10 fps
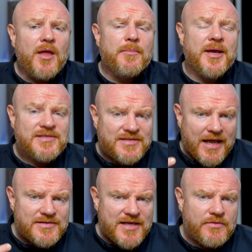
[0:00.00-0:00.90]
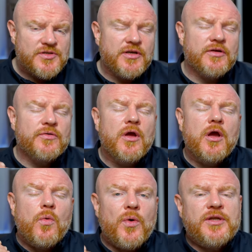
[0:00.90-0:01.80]
But it stands out to you
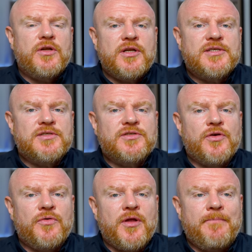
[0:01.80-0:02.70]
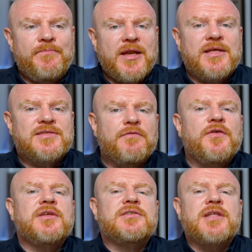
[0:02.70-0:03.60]
when you listen to them, and it's
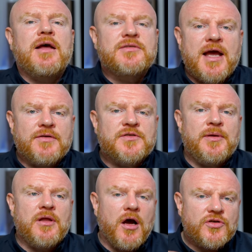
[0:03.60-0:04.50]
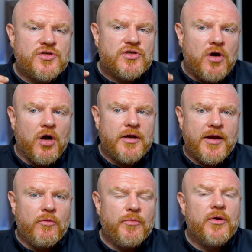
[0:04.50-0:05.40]
something that stands out to me that I just can't
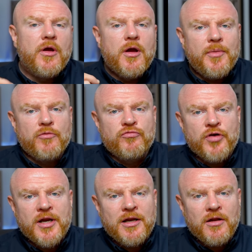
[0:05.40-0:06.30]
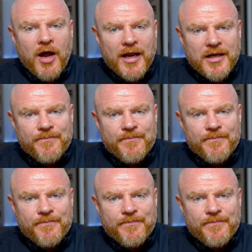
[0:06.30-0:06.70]
help but really like